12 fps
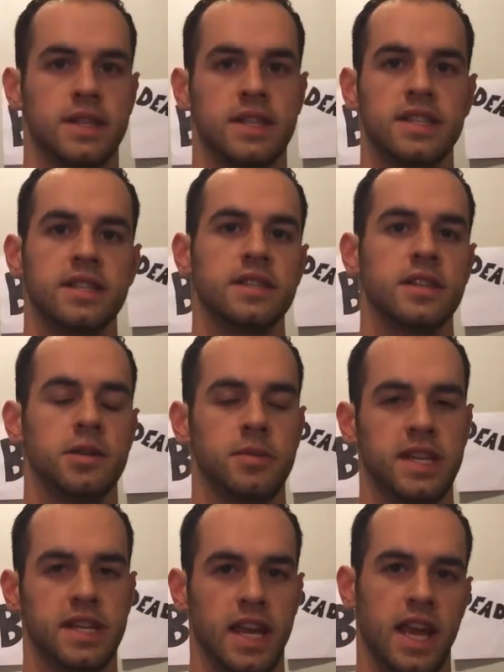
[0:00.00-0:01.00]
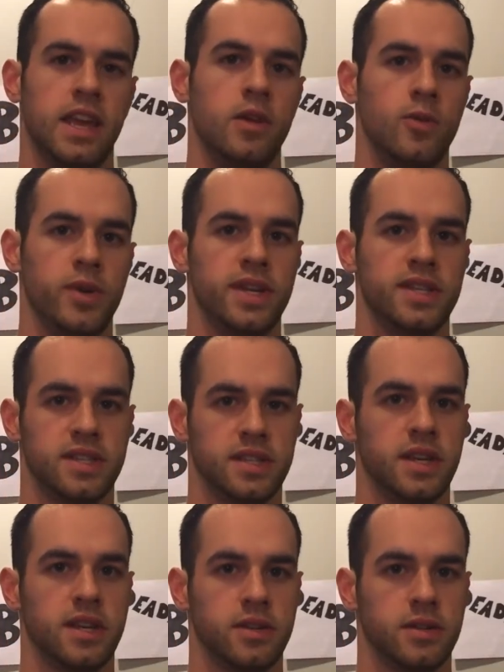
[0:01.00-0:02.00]
This is going to be an 8-week
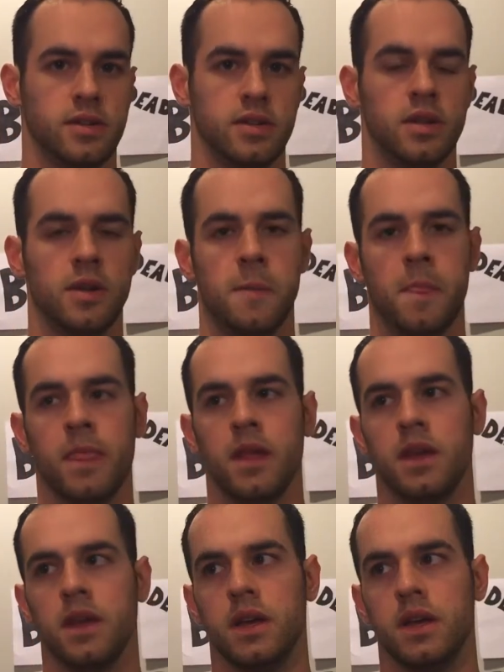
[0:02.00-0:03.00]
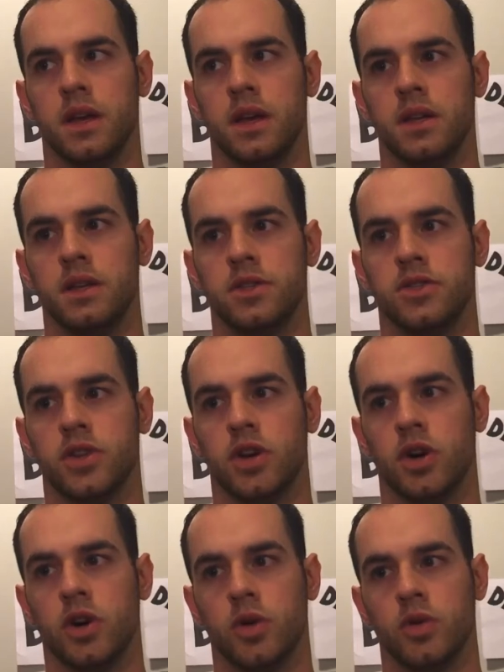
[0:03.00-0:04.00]
cycle.
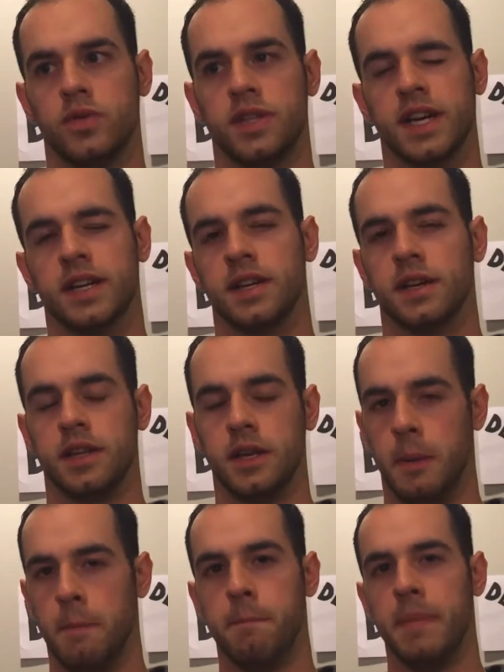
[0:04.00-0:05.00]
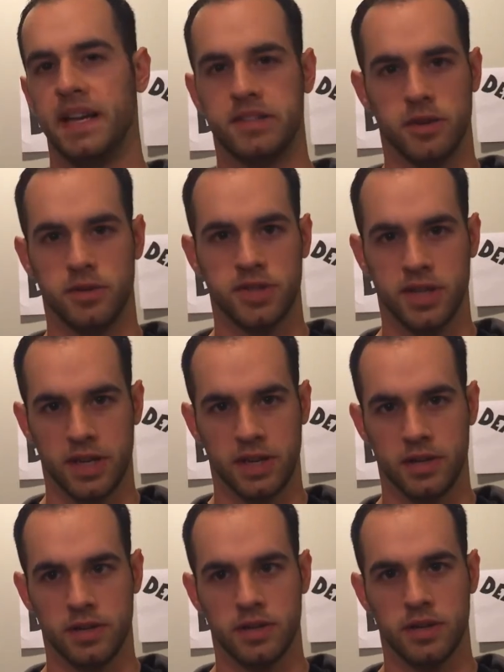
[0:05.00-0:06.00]
So technically a
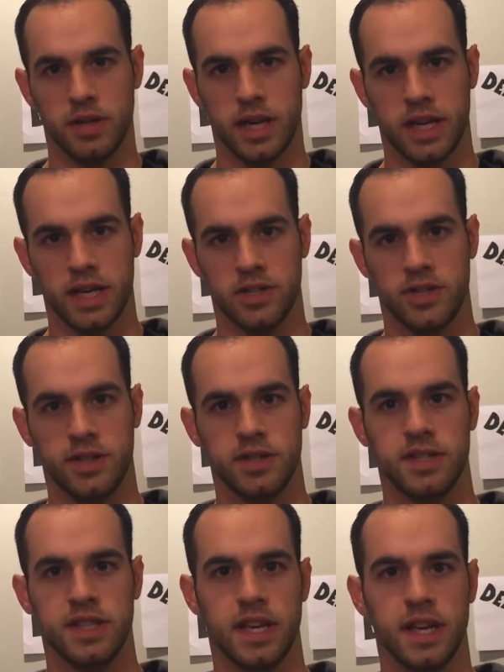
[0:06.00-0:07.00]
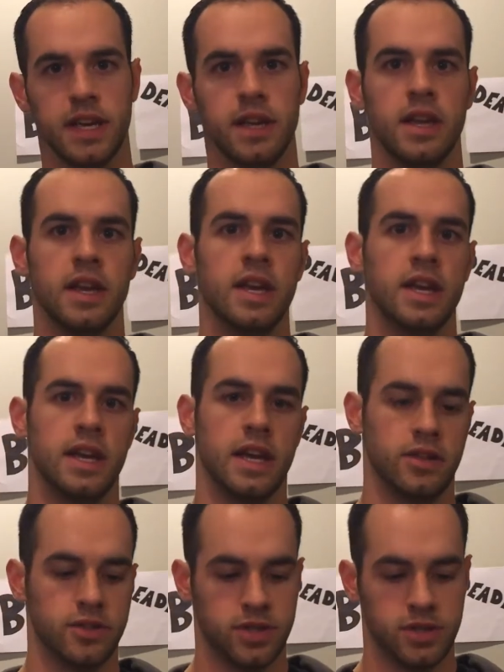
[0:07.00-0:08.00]
mesocycle, I guess you could say.
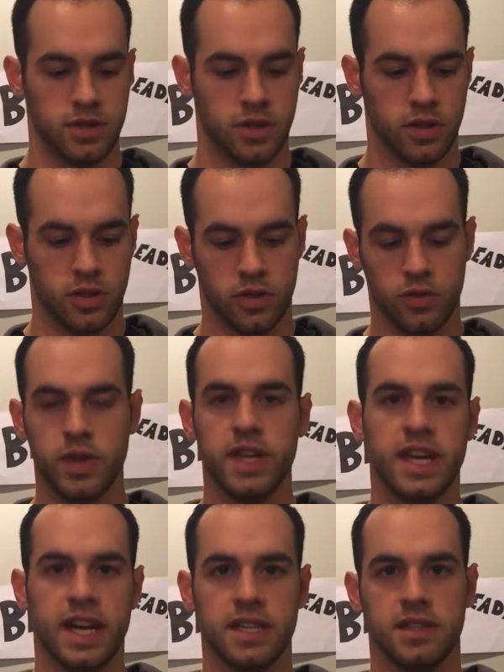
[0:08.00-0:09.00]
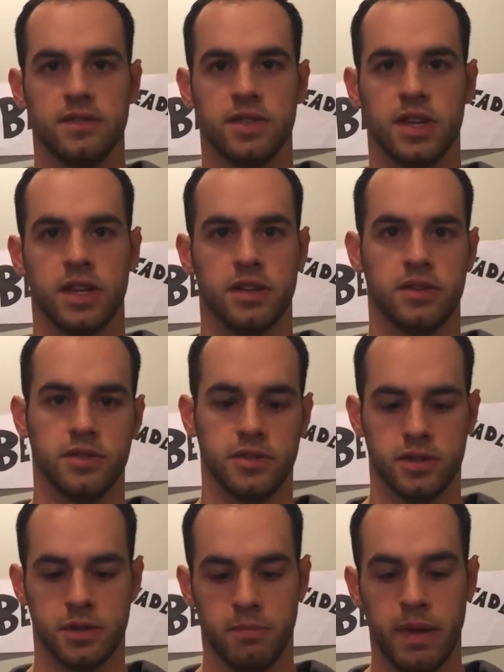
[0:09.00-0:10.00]
Now there's 3 kinds of cycles.
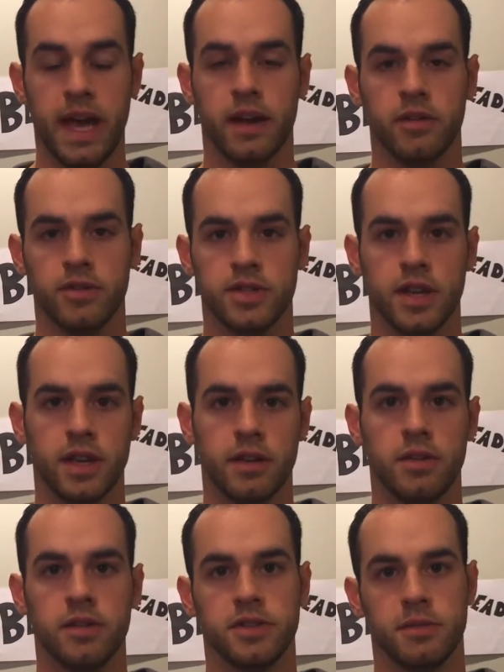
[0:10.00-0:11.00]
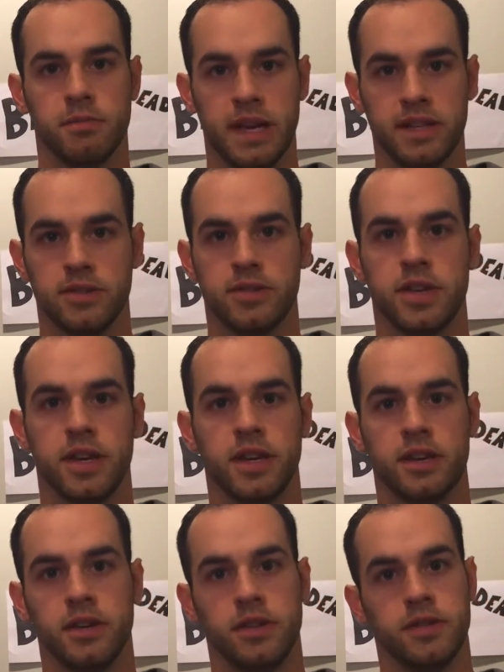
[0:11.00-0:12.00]
There's a macro cycle, there's a
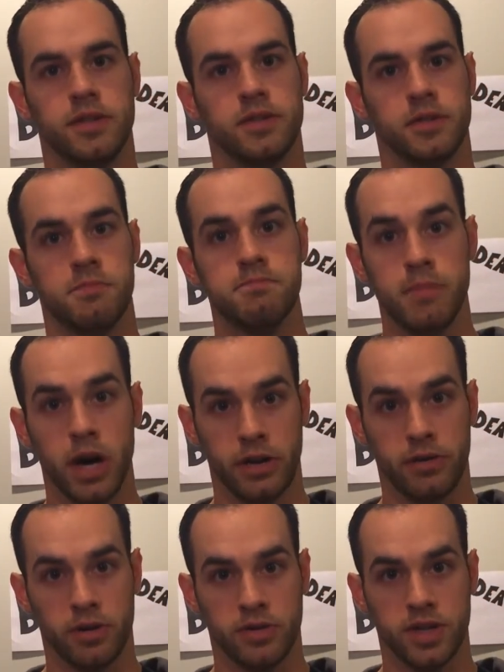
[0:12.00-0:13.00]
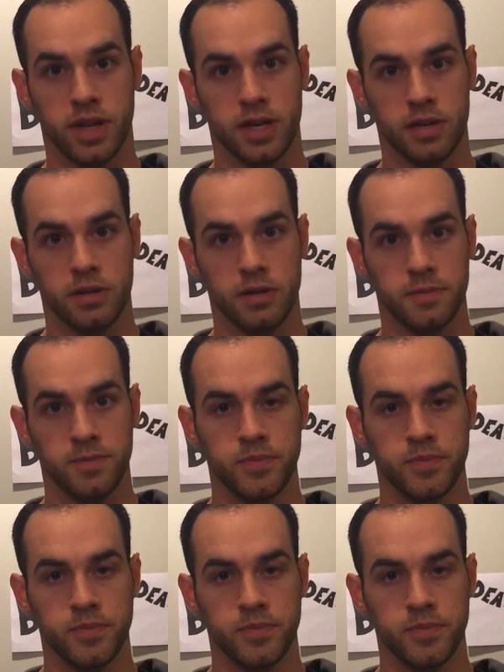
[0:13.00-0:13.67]
mesocycle, and there's a microcycle.